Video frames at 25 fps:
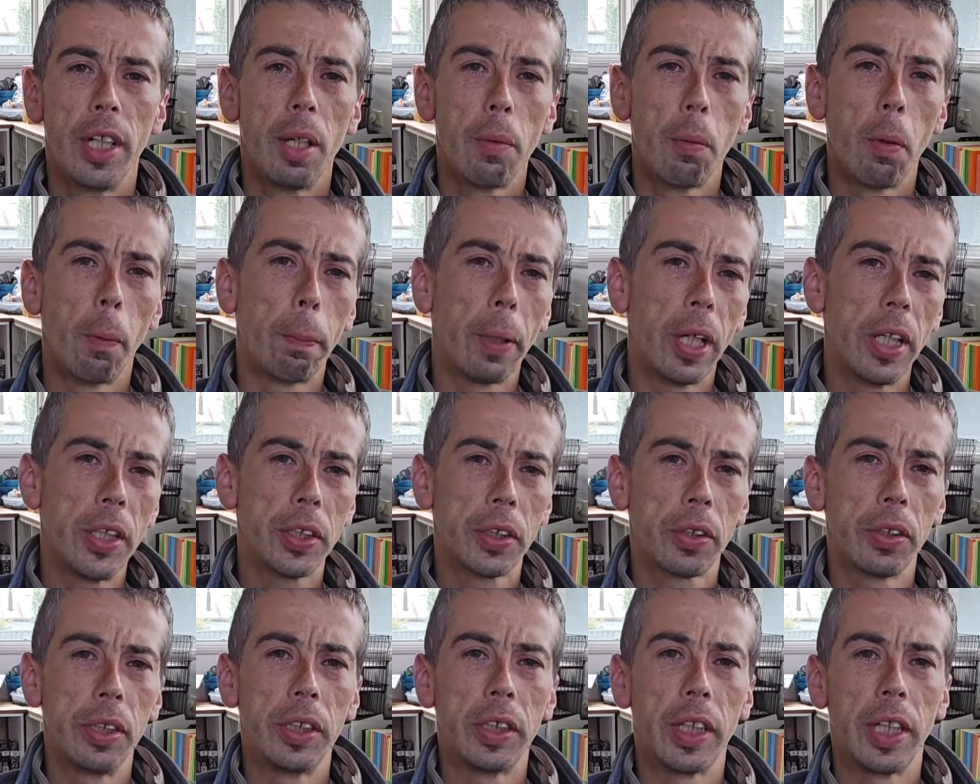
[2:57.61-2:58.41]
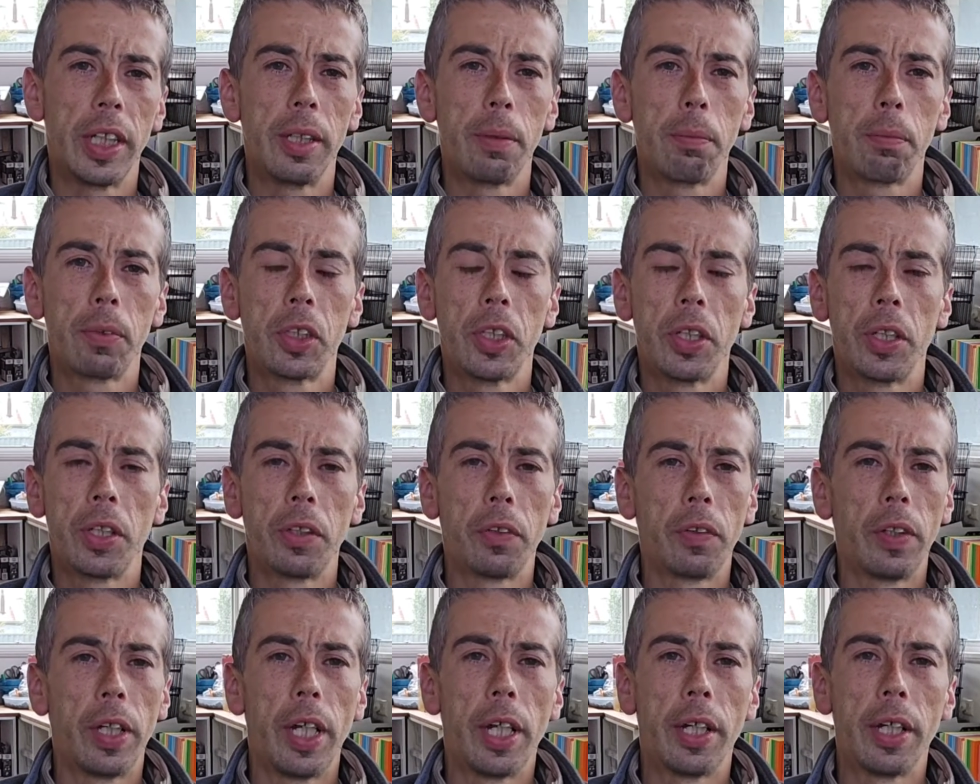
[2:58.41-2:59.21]
But basically, Dean turned
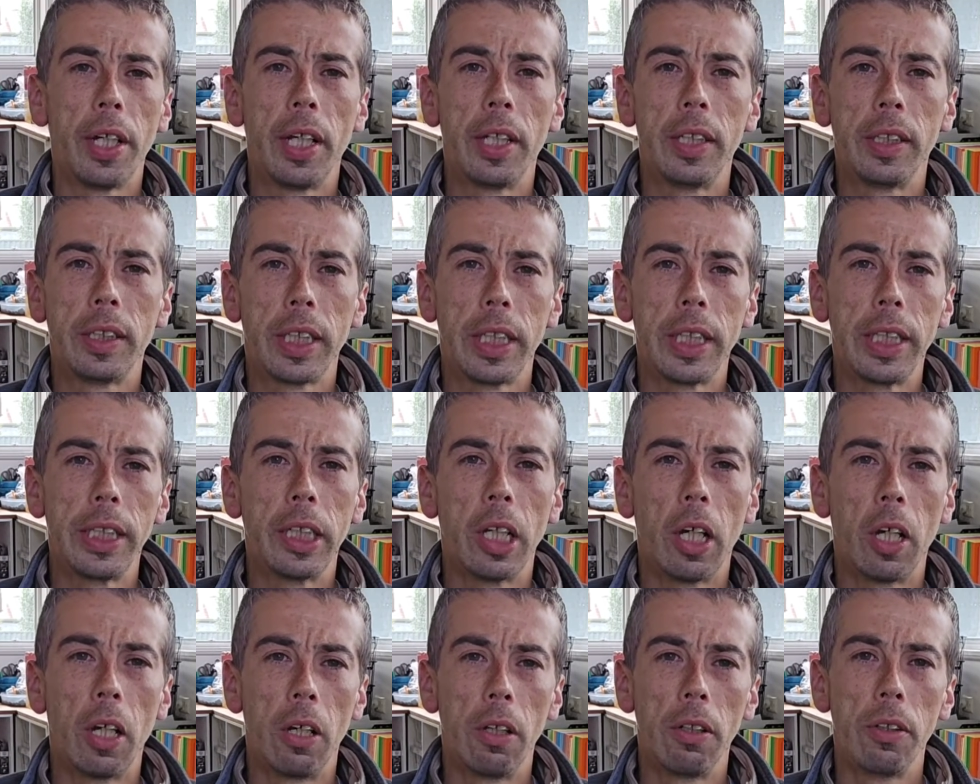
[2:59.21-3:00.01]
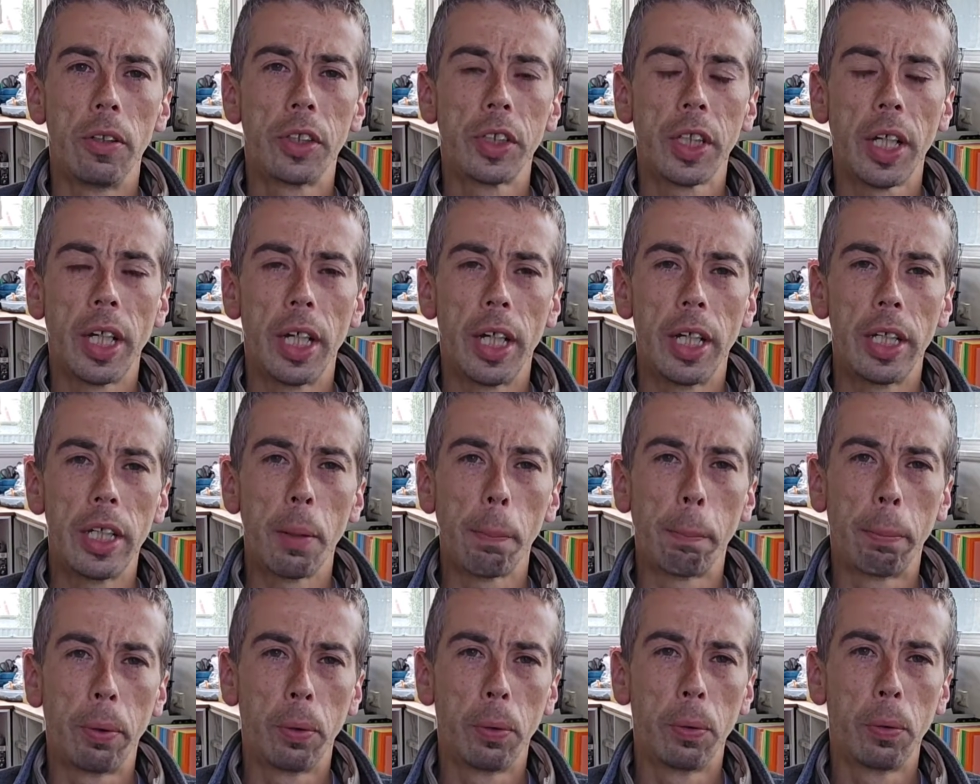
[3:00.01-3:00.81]
around, and Dean owns a
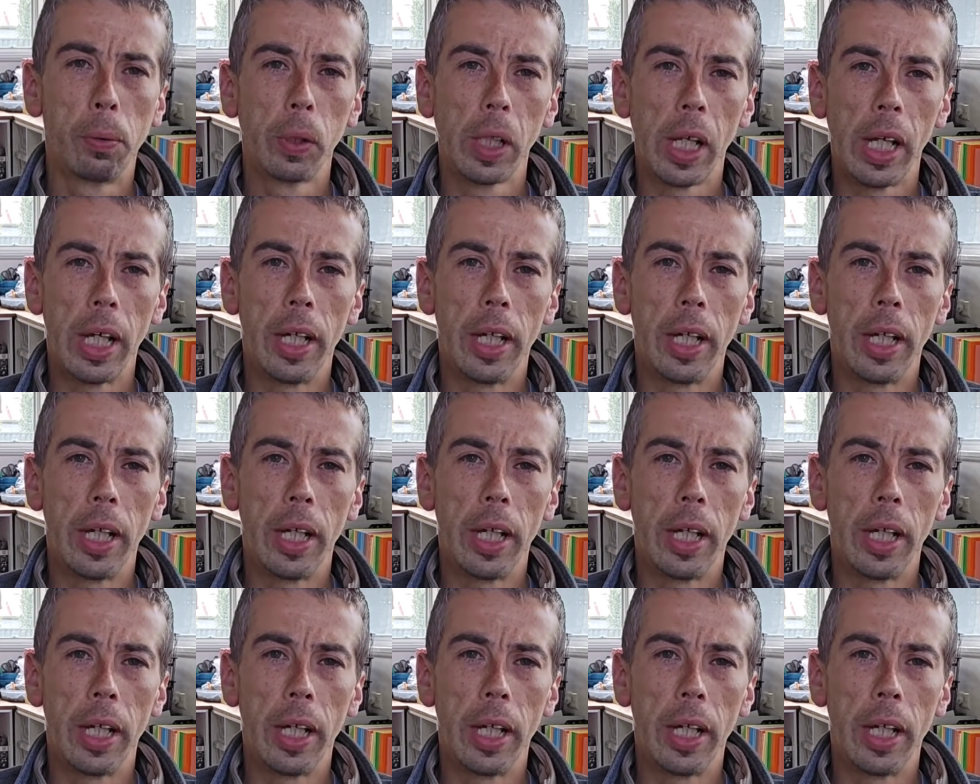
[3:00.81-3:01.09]
pool